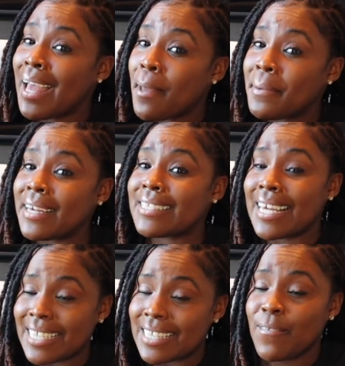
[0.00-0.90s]
because
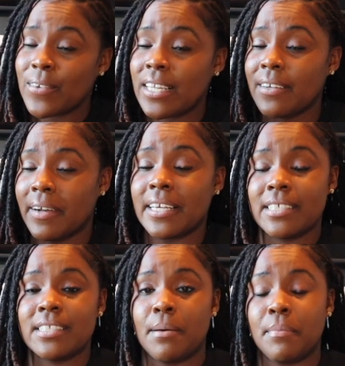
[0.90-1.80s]
they can definitely rank
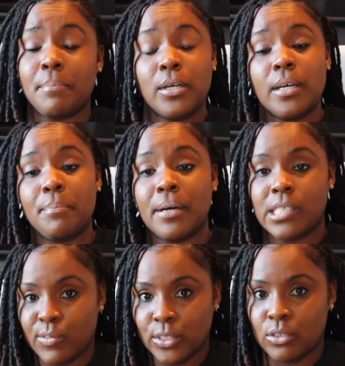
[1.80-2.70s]
in some good
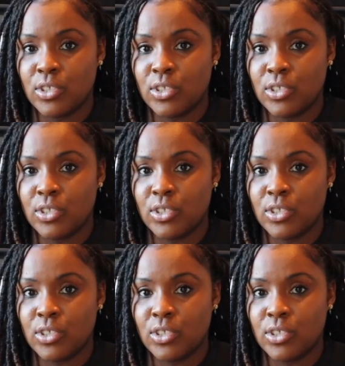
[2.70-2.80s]
bucks for you.